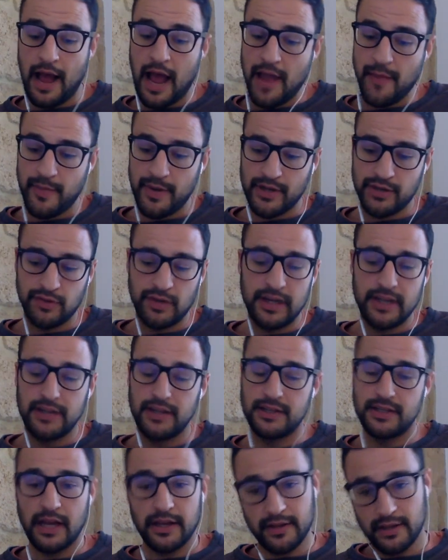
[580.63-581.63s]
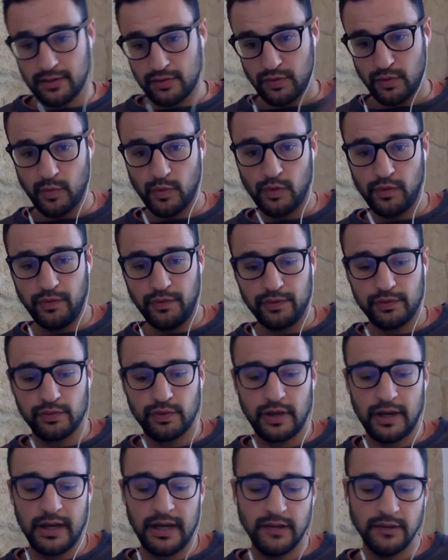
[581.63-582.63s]
personally decided to move
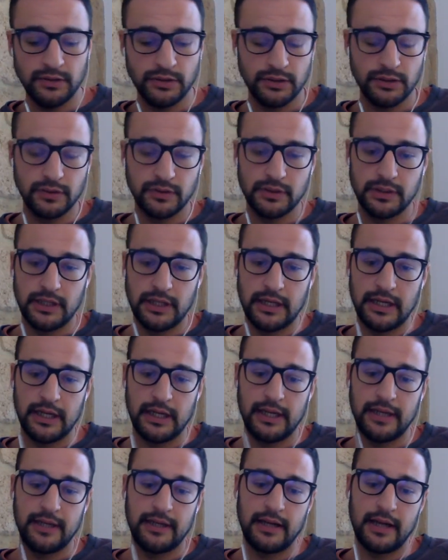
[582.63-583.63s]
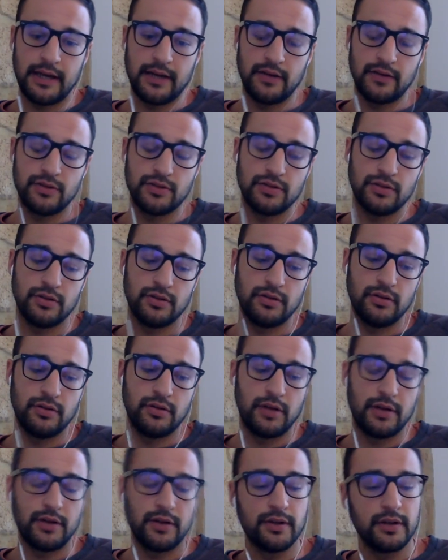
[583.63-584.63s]
to the house, and
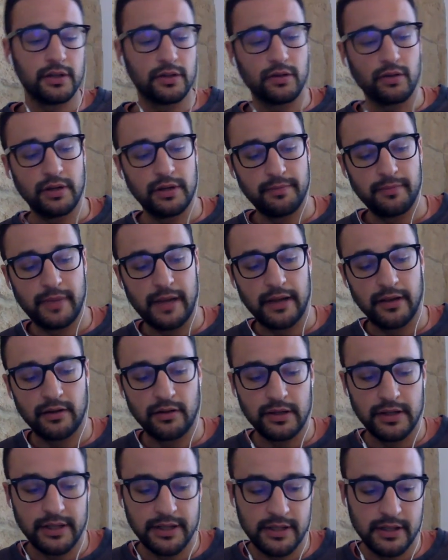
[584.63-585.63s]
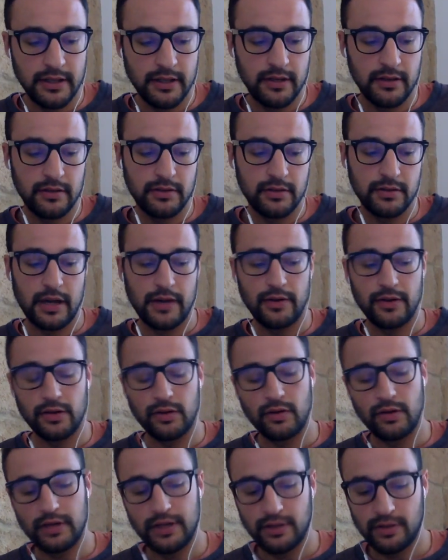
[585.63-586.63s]
also another colleague
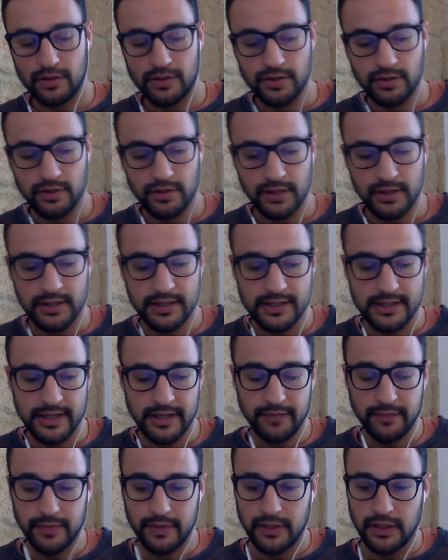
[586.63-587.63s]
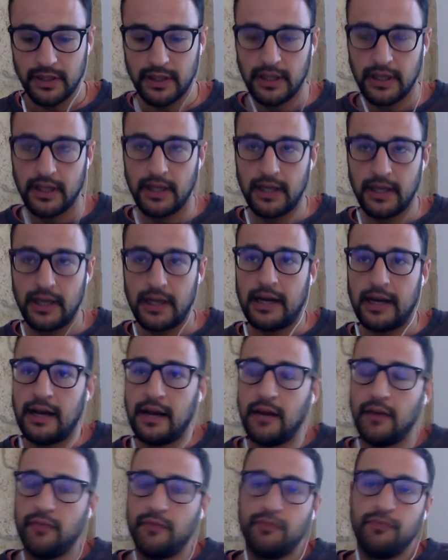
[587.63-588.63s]
also did the same,
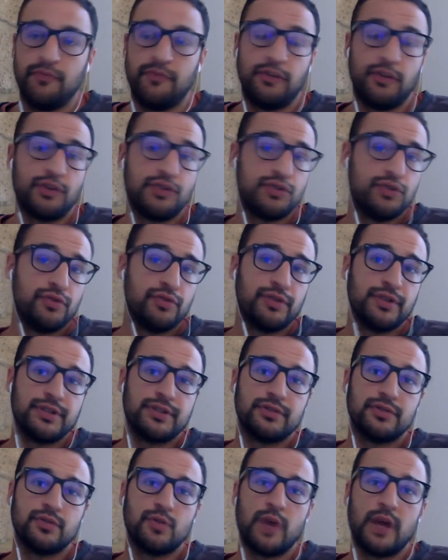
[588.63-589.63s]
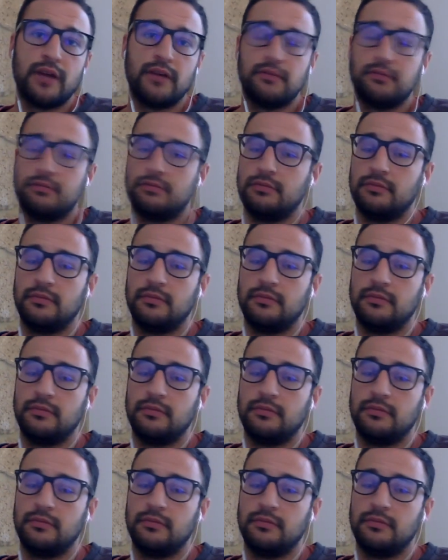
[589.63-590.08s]
for 2 reasons. One,